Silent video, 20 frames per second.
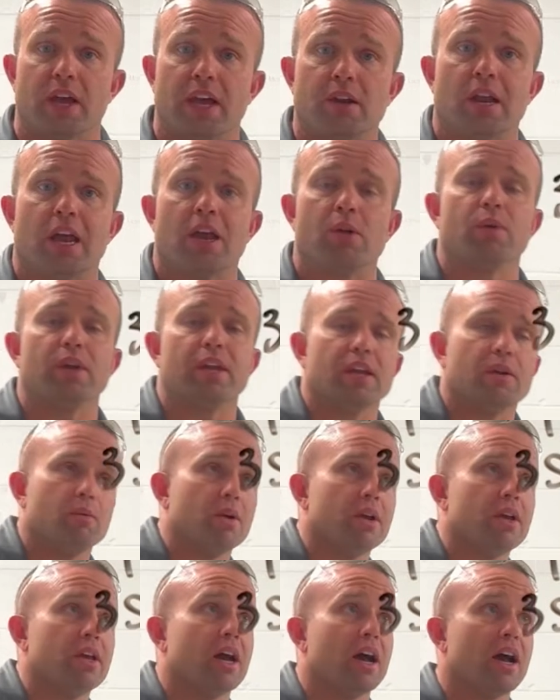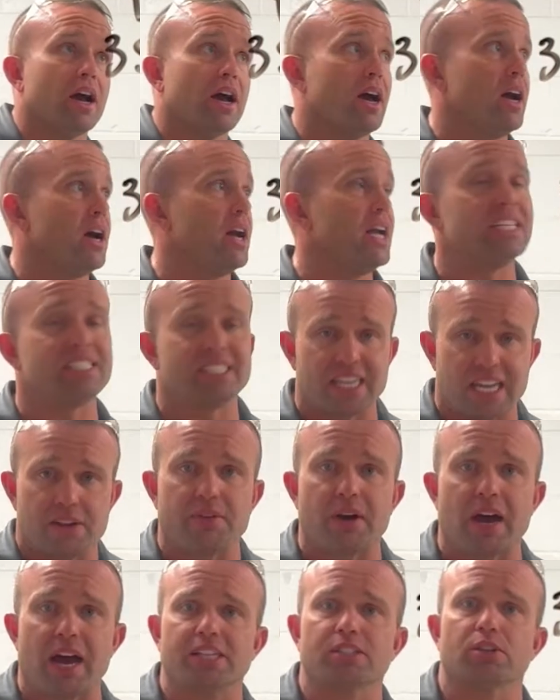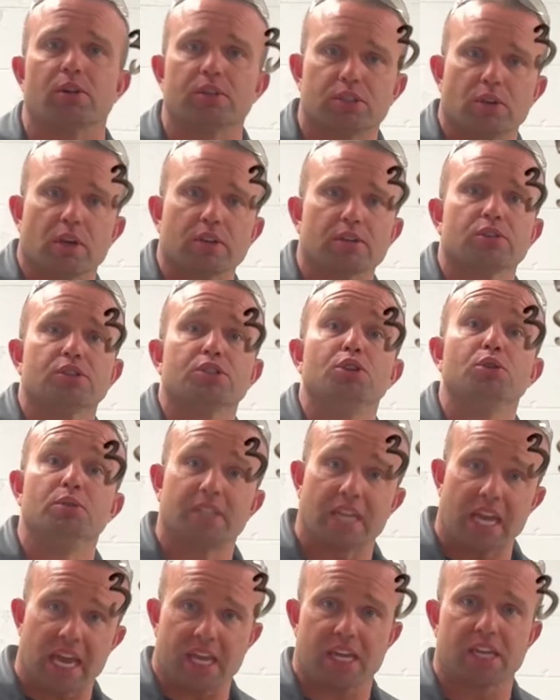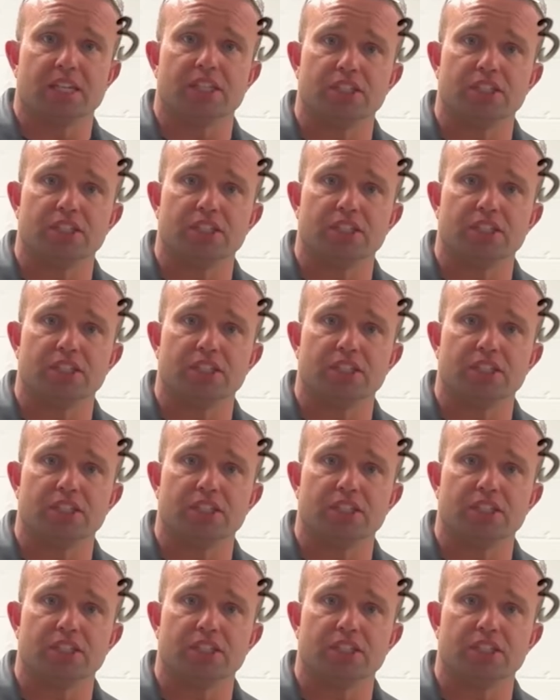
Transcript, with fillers: and we incentivize our instructors to take